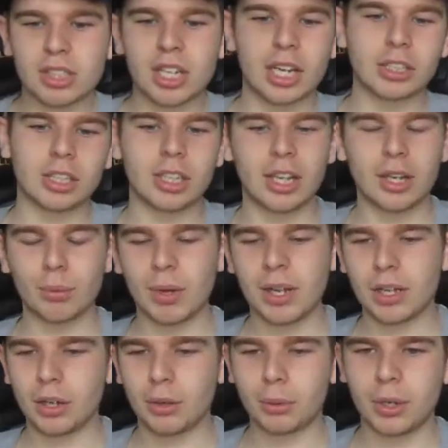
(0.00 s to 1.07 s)
kind of like,
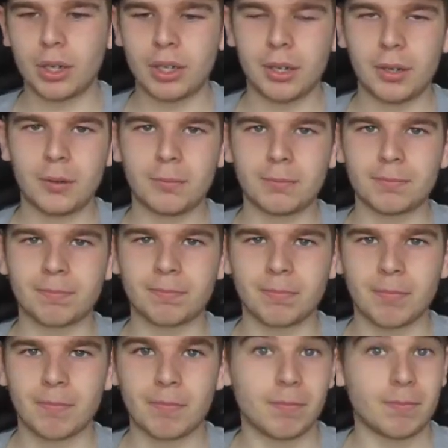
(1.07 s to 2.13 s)
wow,
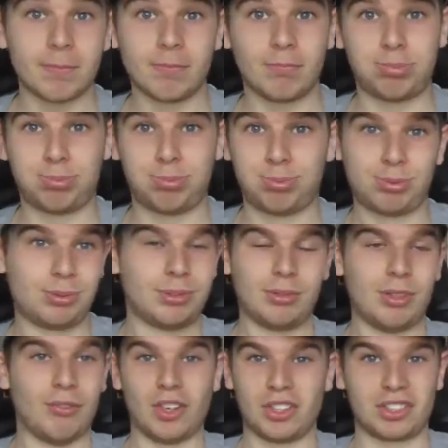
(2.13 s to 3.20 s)

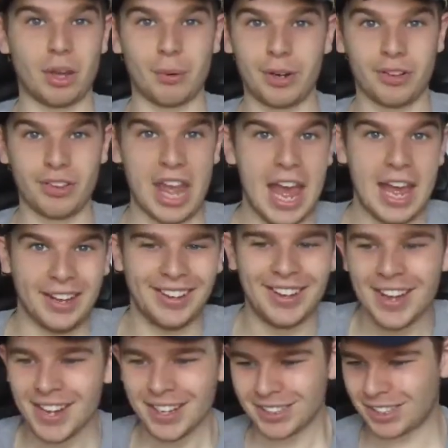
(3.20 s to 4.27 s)
the fuck's going on there?
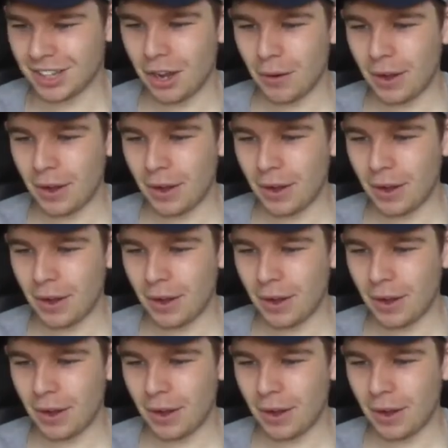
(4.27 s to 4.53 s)
So